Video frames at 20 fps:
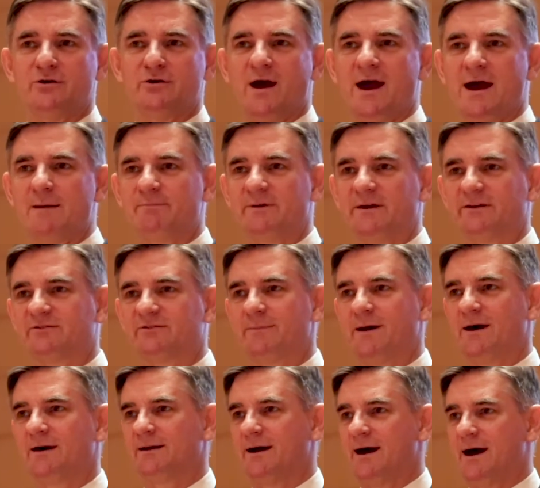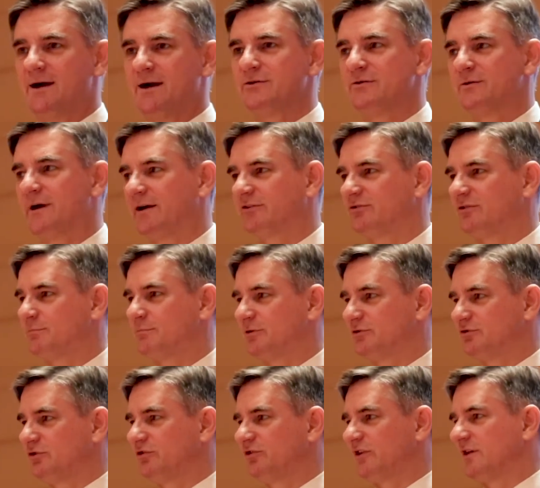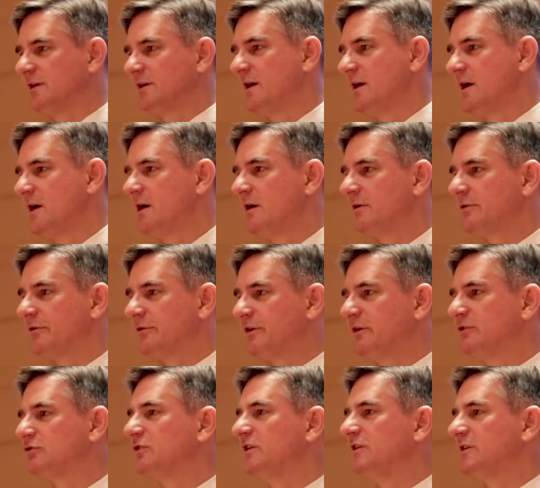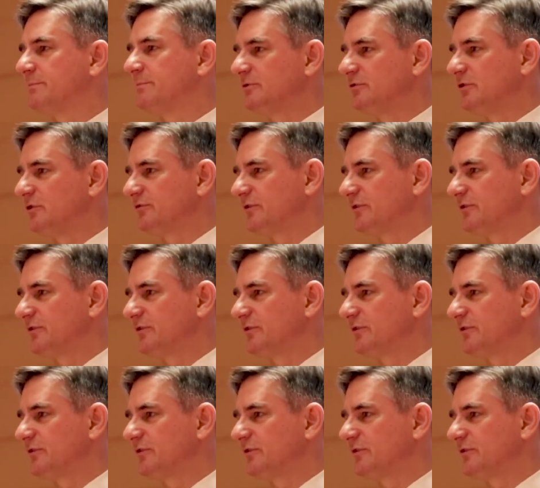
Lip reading: Business Mastery is based on more than 30 years' experience in